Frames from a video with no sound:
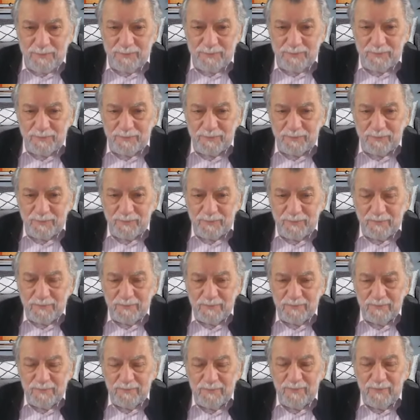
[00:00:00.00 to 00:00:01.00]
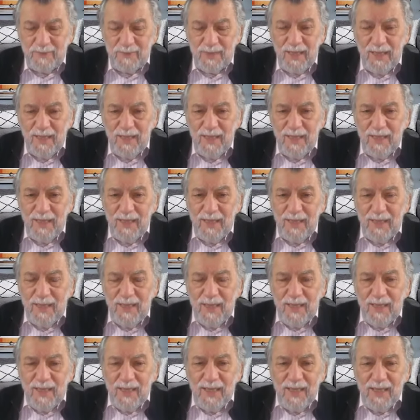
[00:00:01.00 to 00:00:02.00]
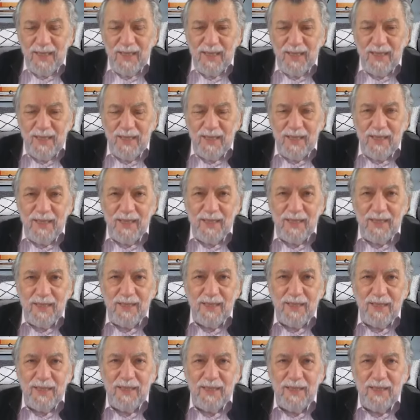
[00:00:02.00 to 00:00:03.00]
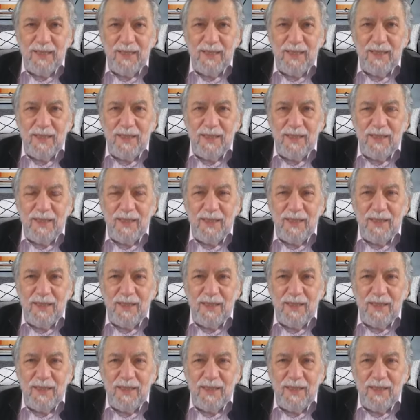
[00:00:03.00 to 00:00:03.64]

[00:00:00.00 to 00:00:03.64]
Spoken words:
(no one is talking)